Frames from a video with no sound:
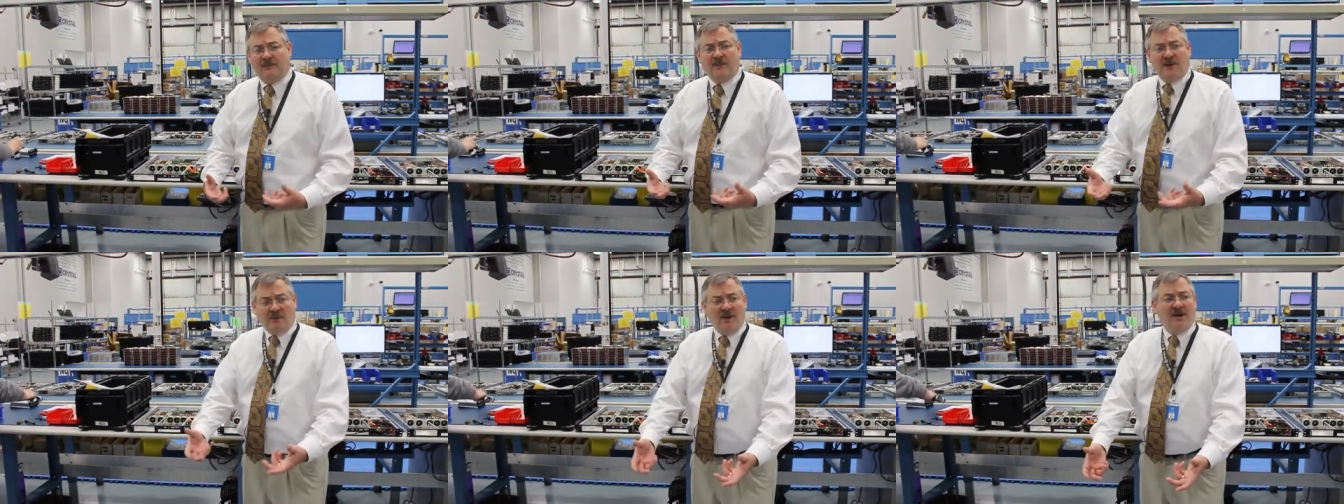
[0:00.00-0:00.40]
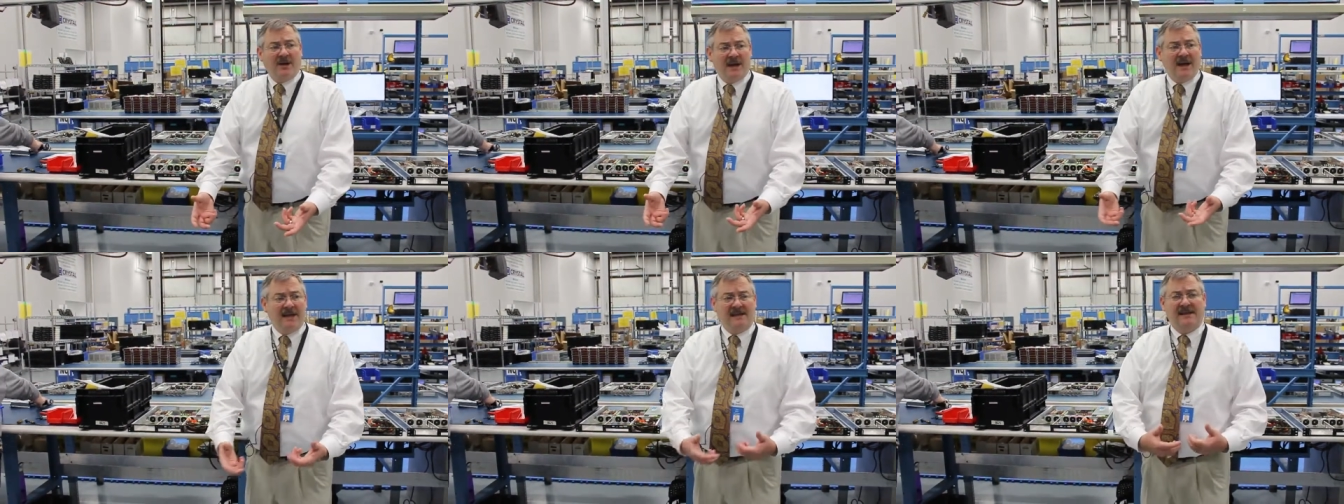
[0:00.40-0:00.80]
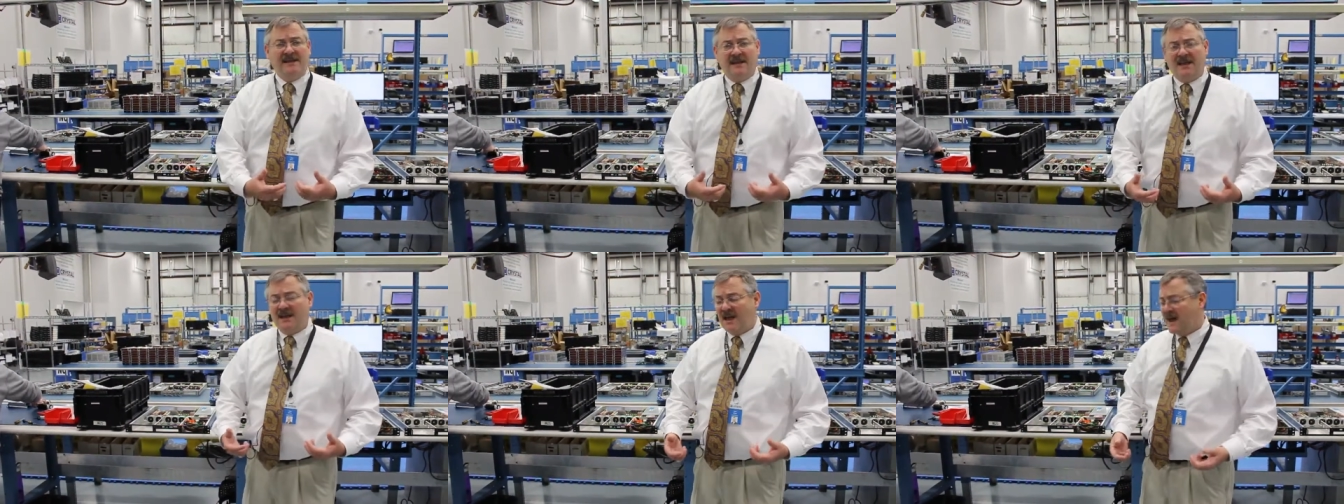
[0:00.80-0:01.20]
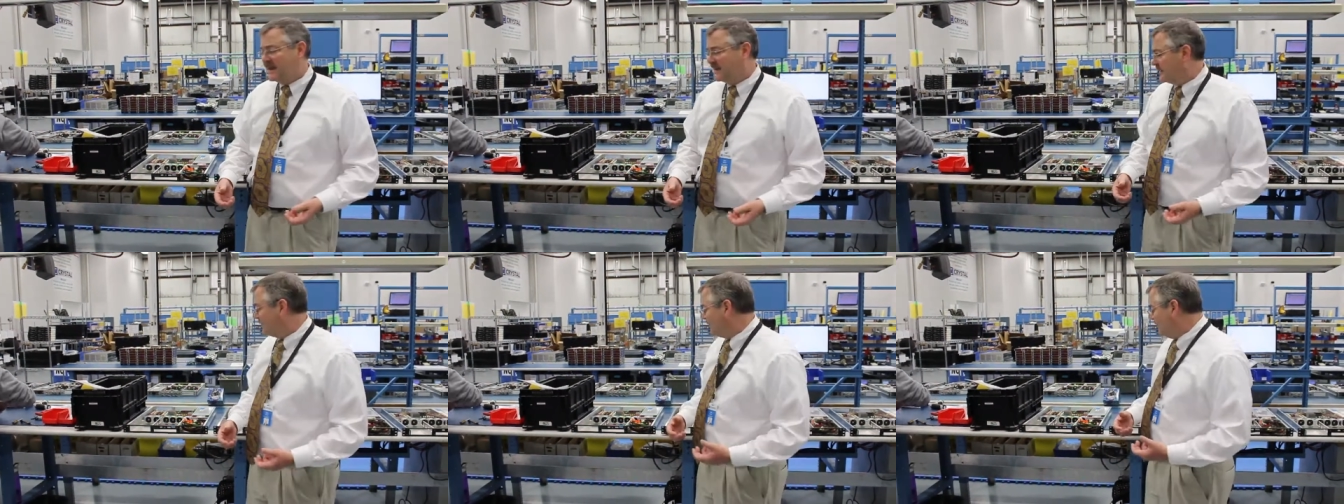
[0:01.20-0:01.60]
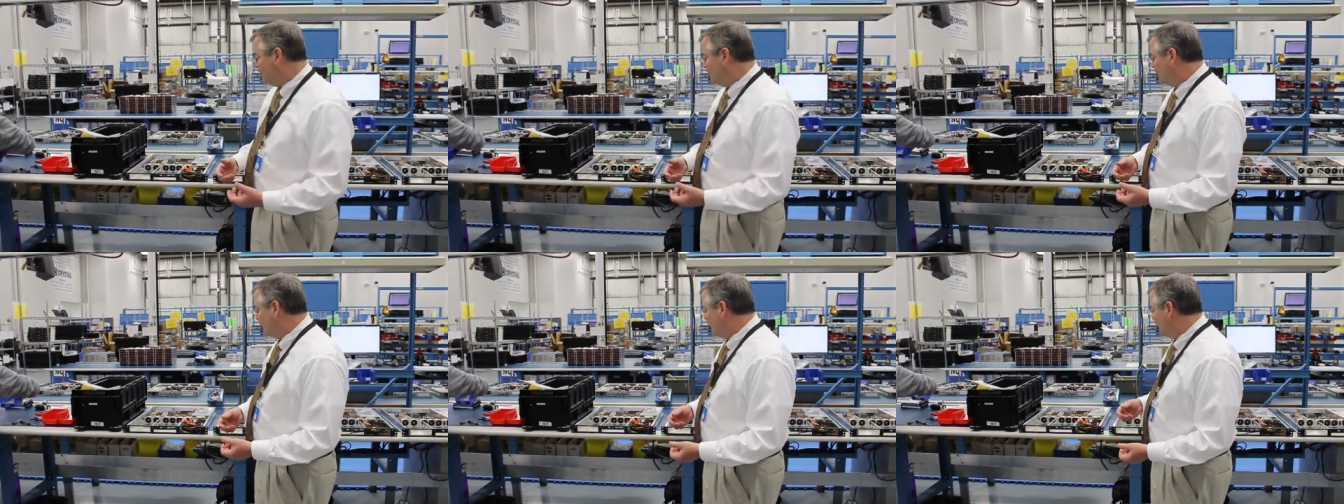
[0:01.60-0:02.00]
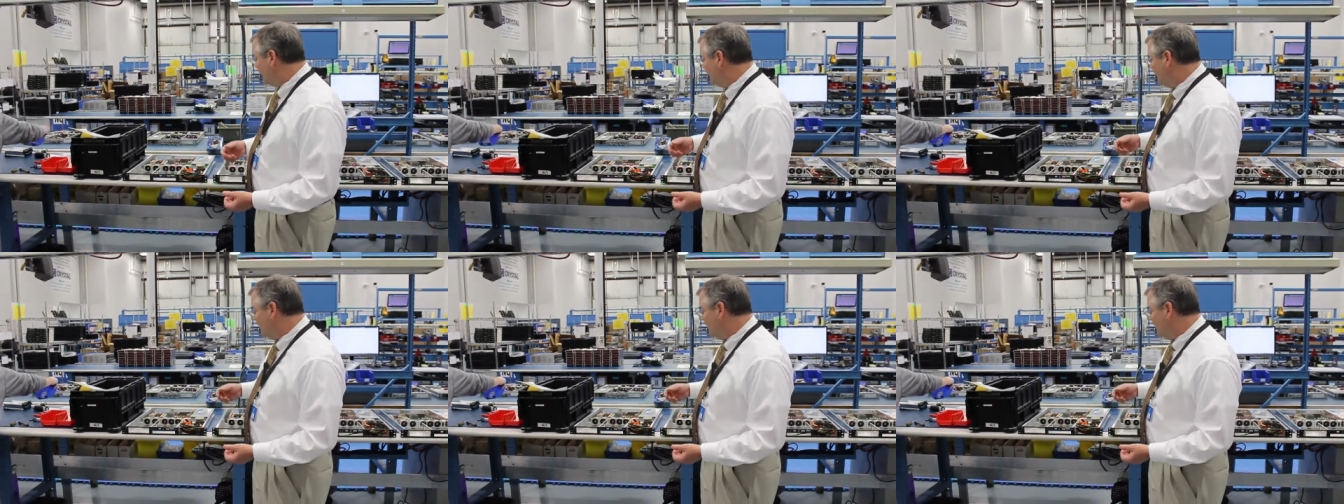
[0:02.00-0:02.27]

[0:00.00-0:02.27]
by ruggedizing the COTS solutions.